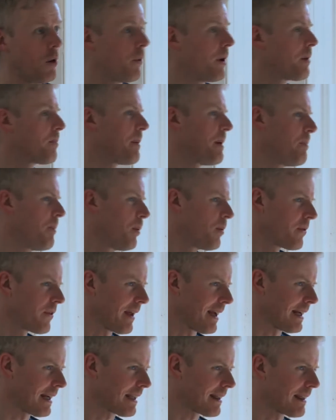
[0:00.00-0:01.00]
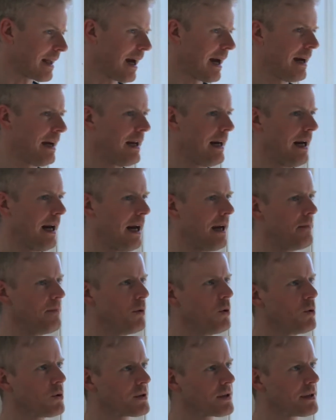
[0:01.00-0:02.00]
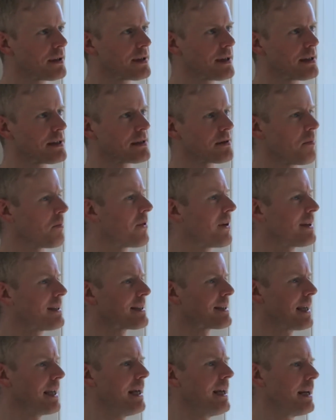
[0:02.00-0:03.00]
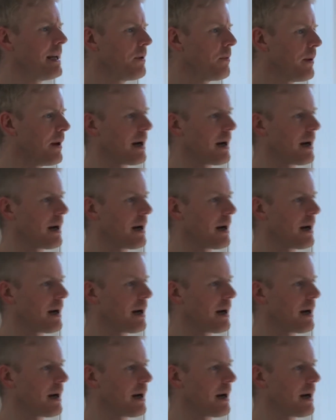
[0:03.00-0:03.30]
where people think that hypnosis is something scary,